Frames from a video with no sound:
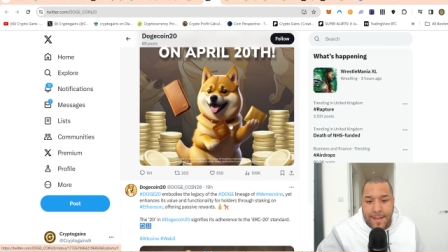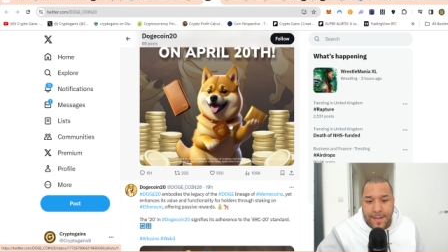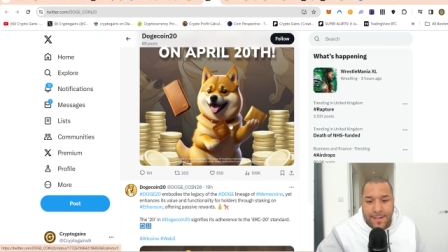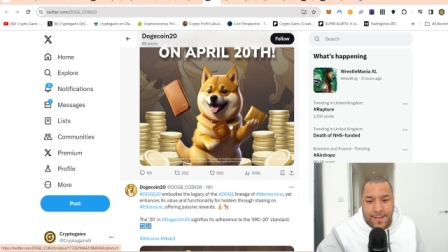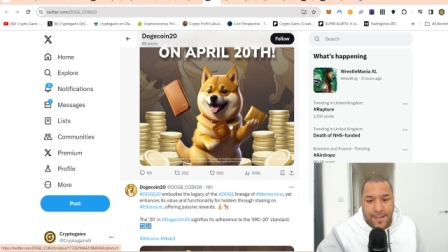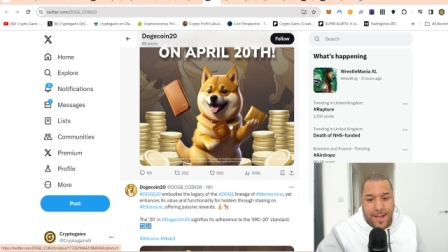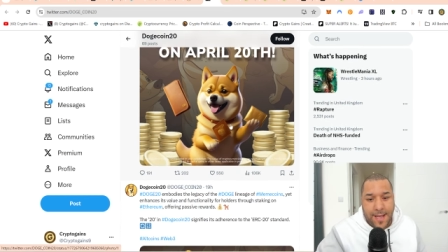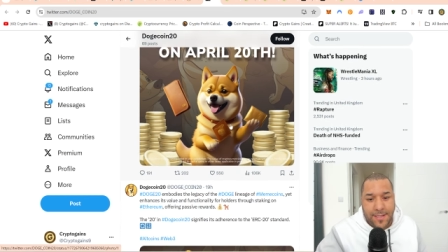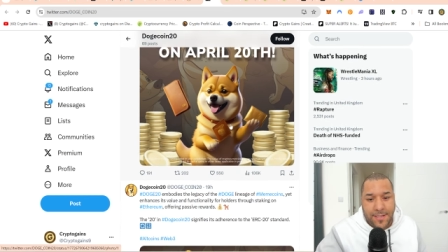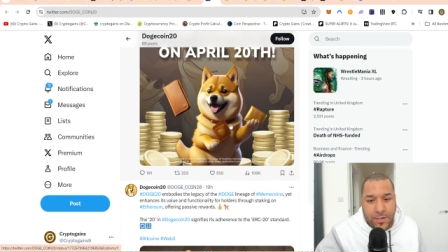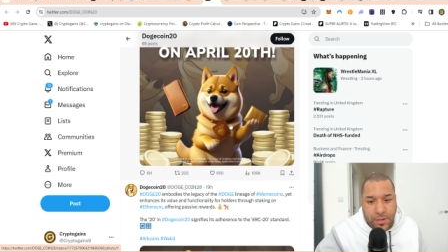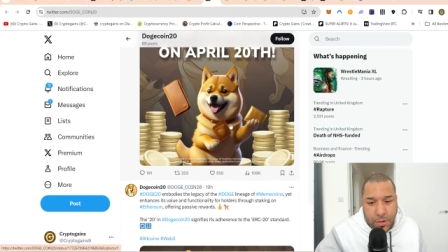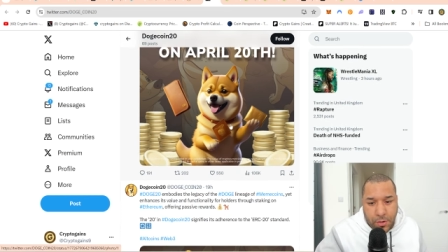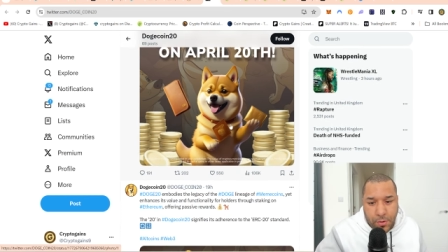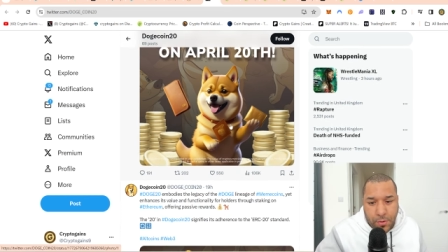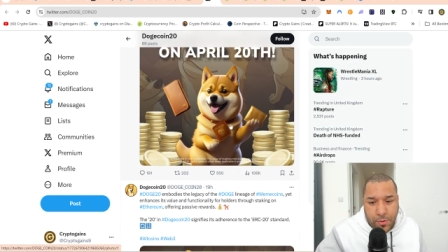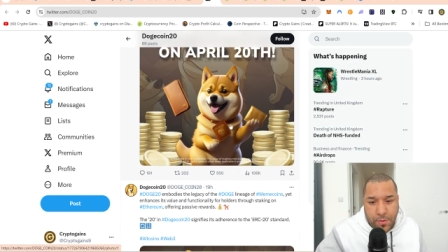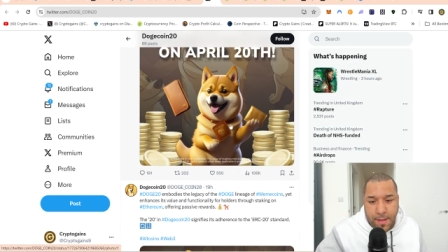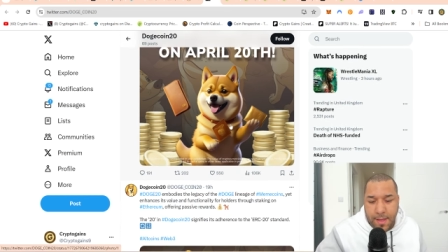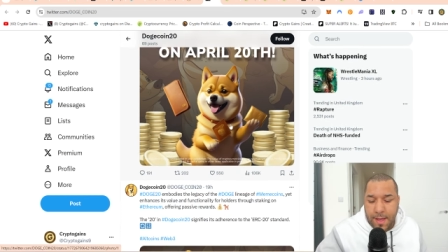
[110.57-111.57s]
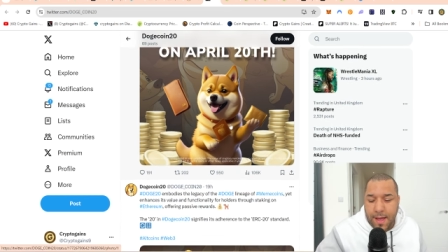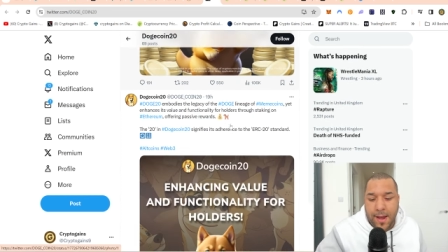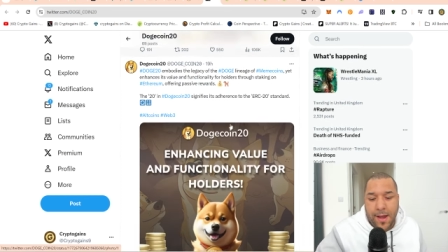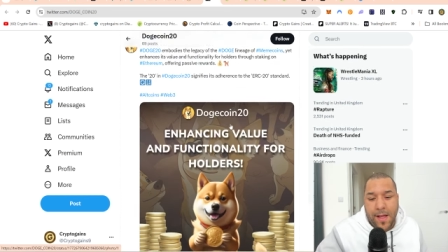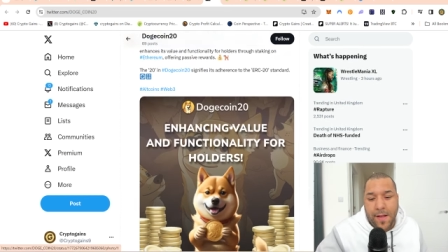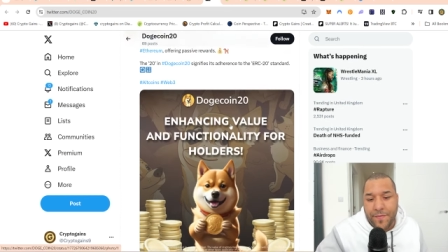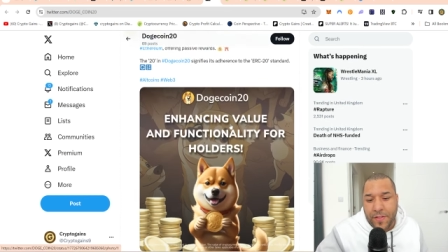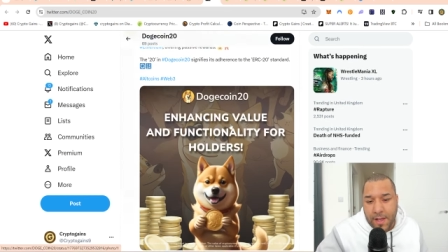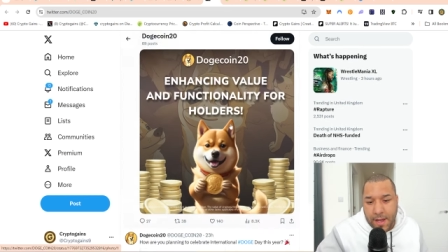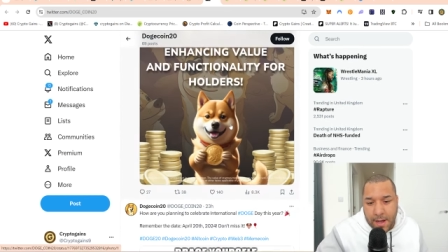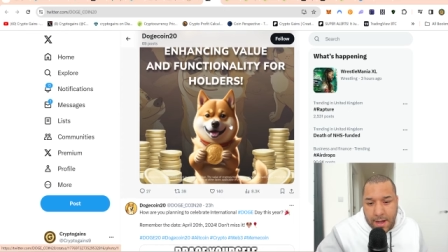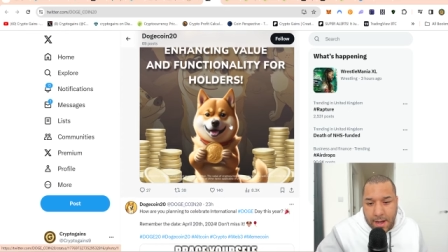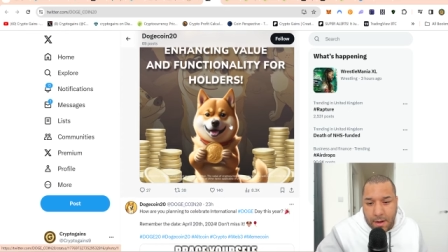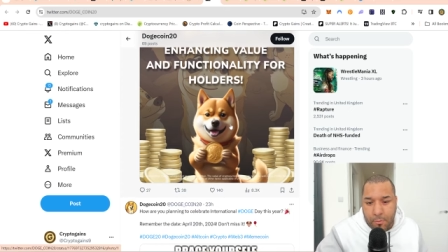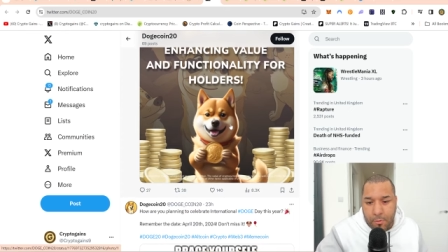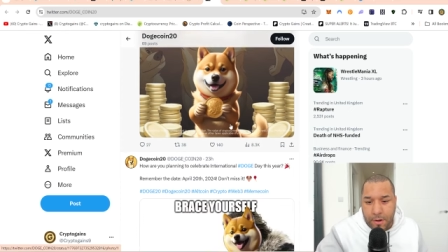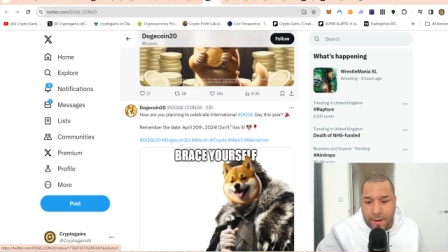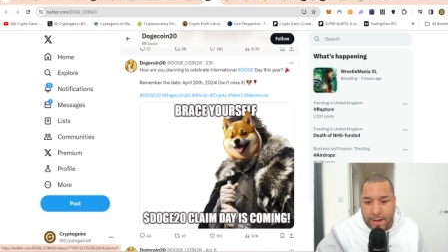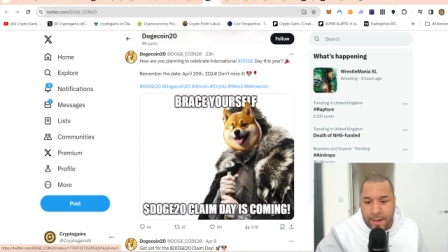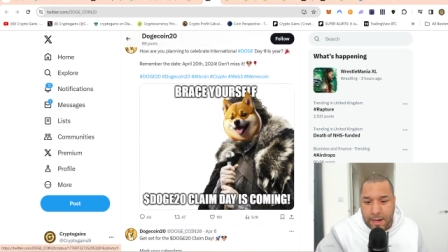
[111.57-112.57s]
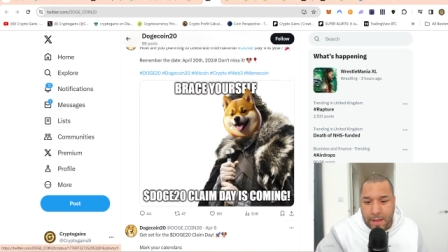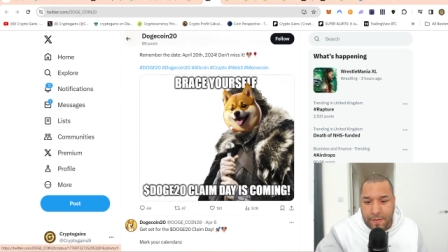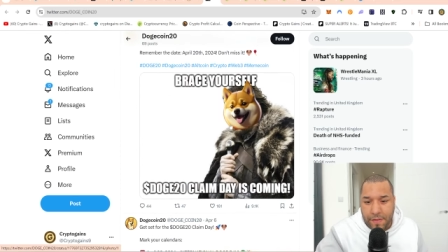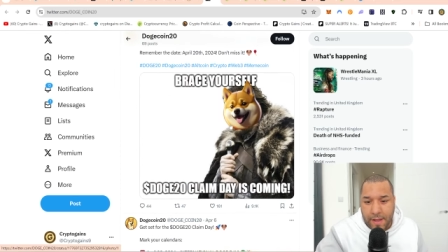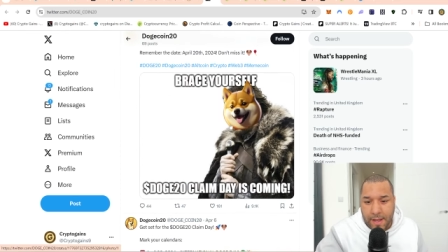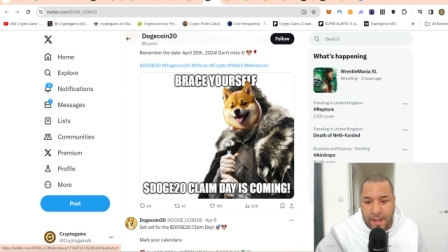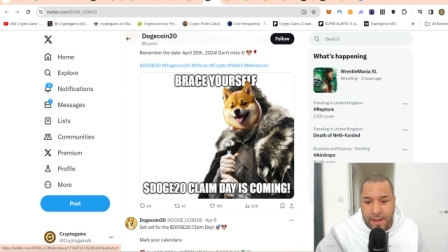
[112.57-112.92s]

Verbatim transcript: So that's cool. I love the artwork and everything